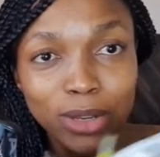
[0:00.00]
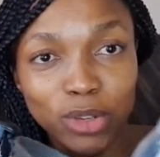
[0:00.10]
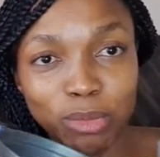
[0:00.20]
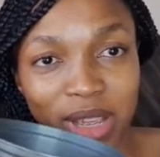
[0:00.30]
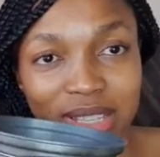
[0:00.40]

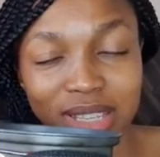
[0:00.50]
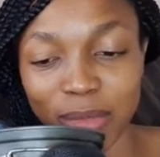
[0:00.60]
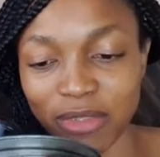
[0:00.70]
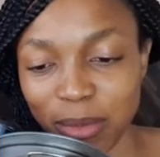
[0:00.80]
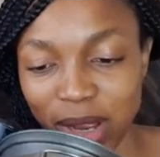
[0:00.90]
to pack some
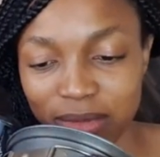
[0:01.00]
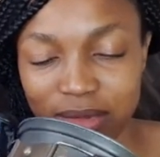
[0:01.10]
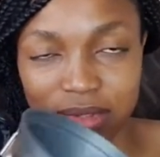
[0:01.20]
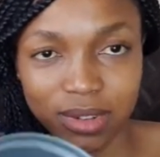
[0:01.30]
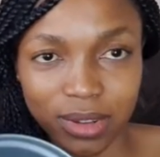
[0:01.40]
of my
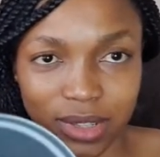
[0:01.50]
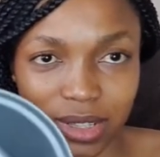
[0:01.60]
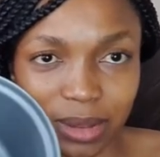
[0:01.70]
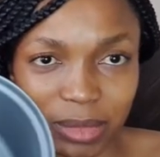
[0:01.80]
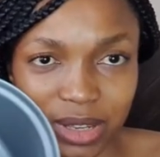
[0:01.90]
food, because
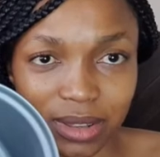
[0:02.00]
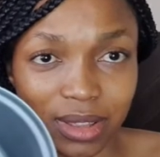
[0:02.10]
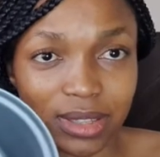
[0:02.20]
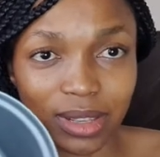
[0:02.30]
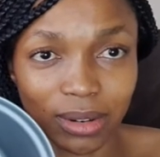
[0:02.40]
I mean
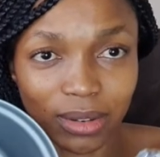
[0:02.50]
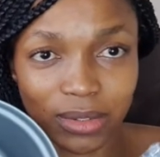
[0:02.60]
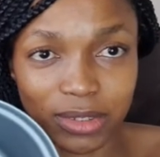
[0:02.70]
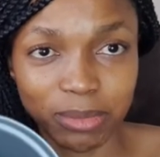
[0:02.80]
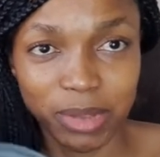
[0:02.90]
that's a lot of
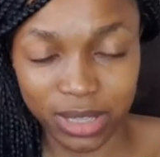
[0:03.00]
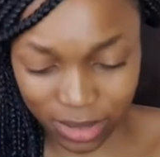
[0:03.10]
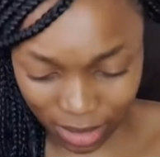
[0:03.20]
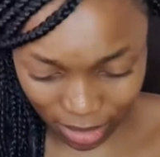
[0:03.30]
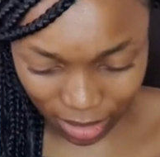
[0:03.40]
space
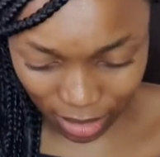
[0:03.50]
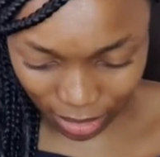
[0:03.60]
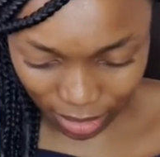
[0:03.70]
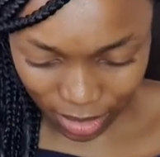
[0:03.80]
right there.